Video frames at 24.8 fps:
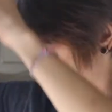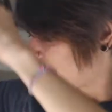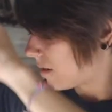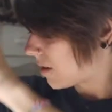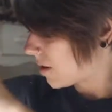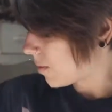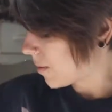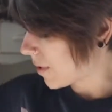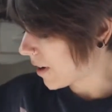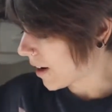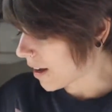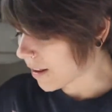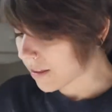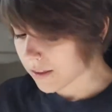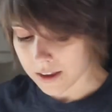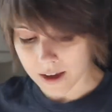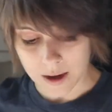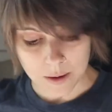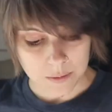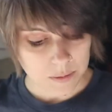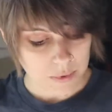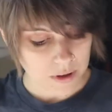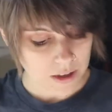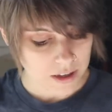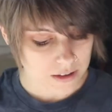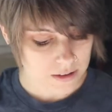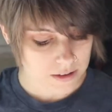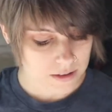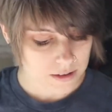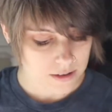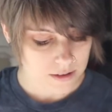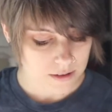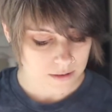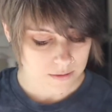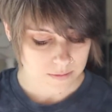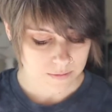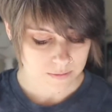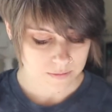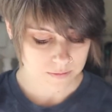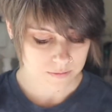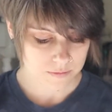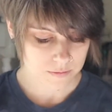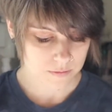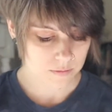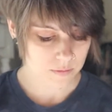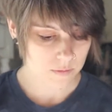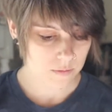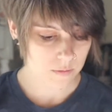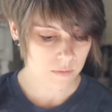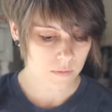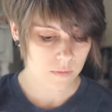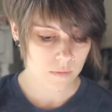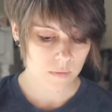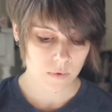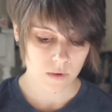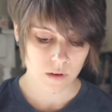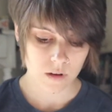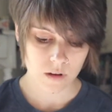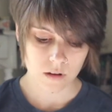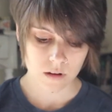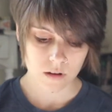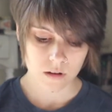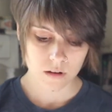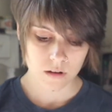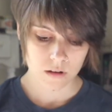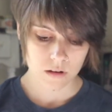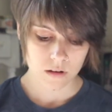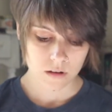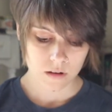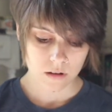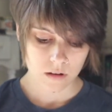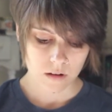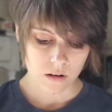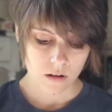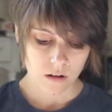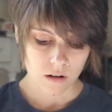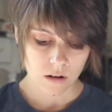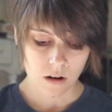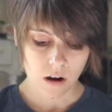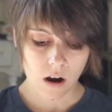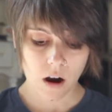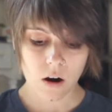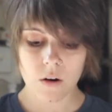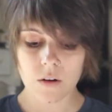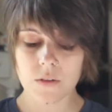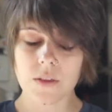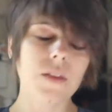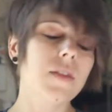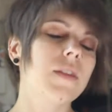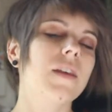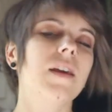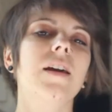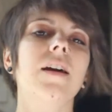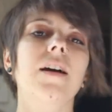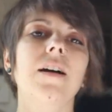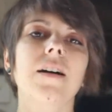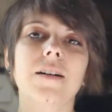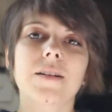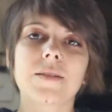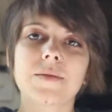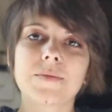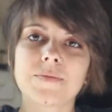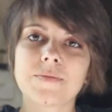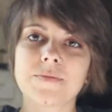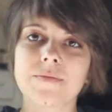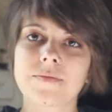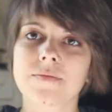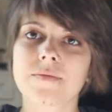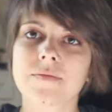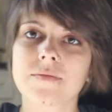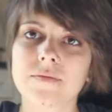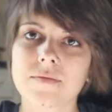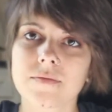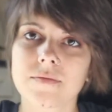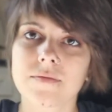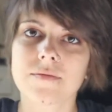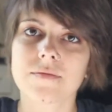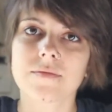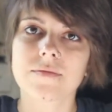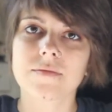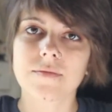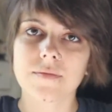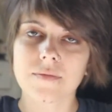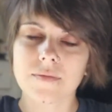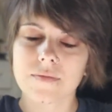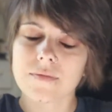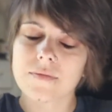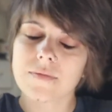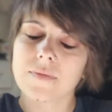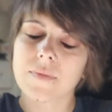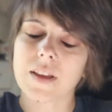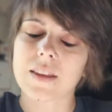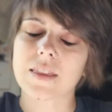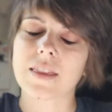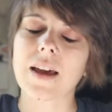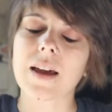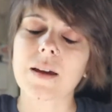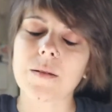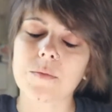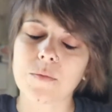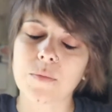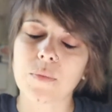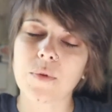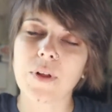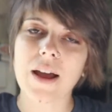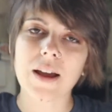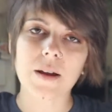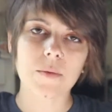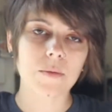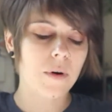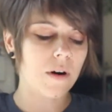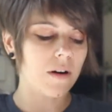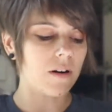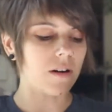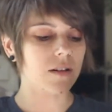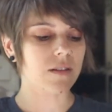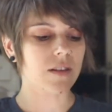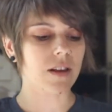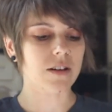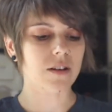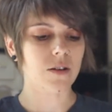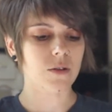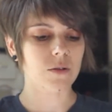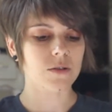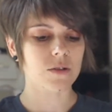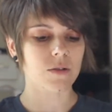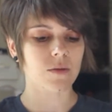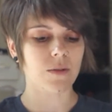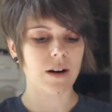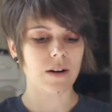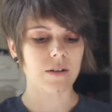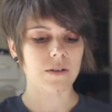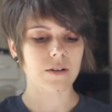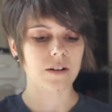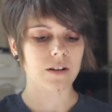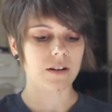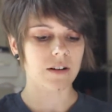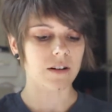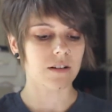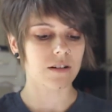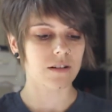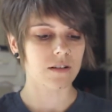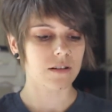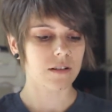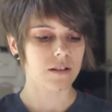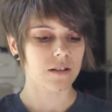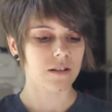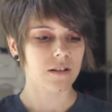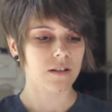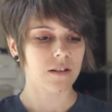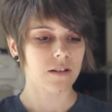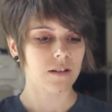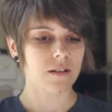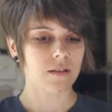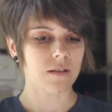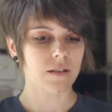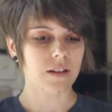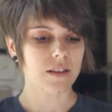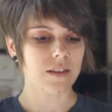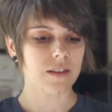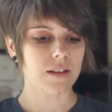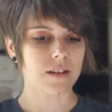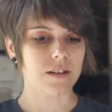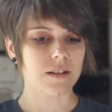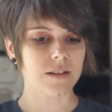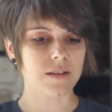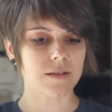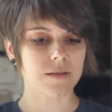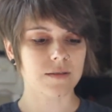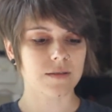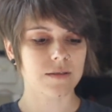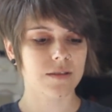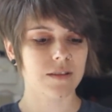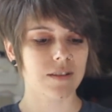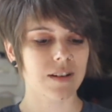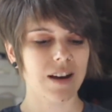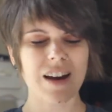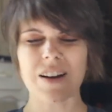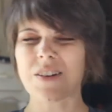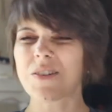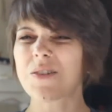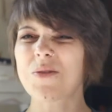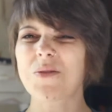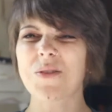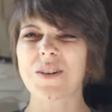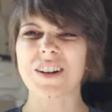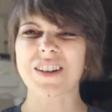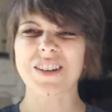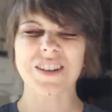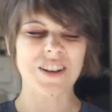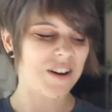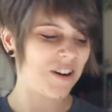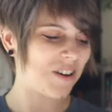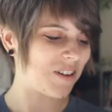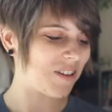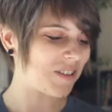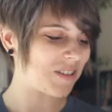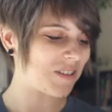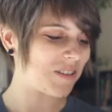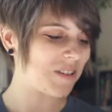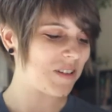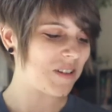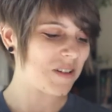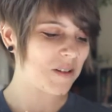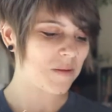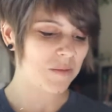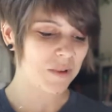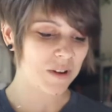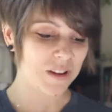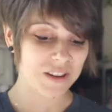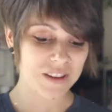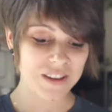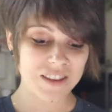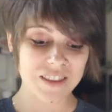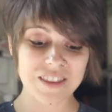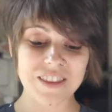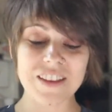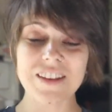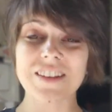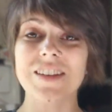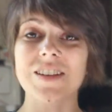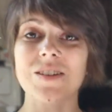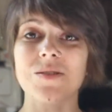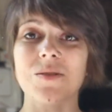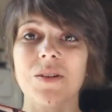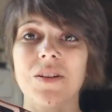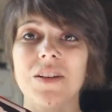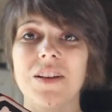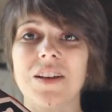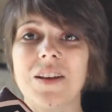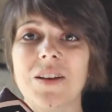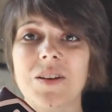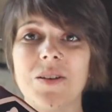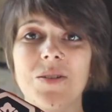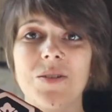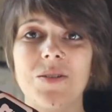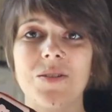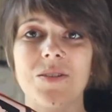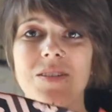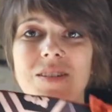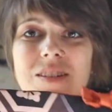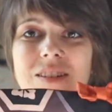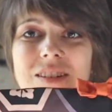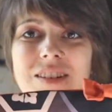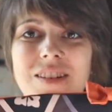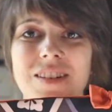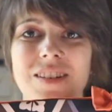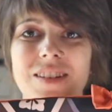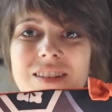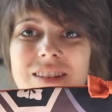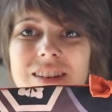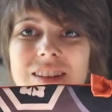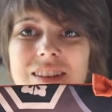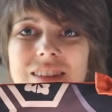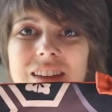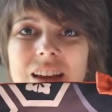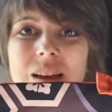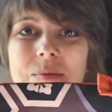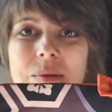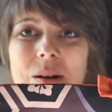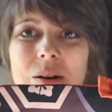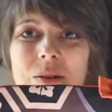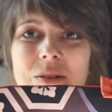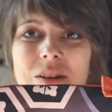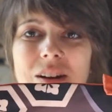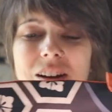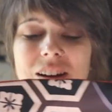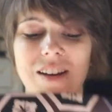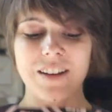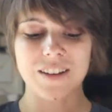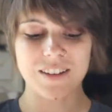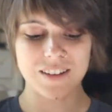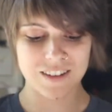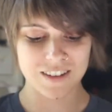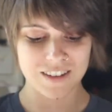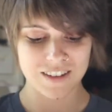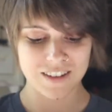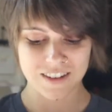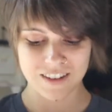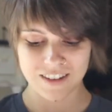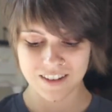So we got that piece. Oh, and then the, like that black part that goes around her, like the, I don't know what it's called, but this is really cute. This came out nice.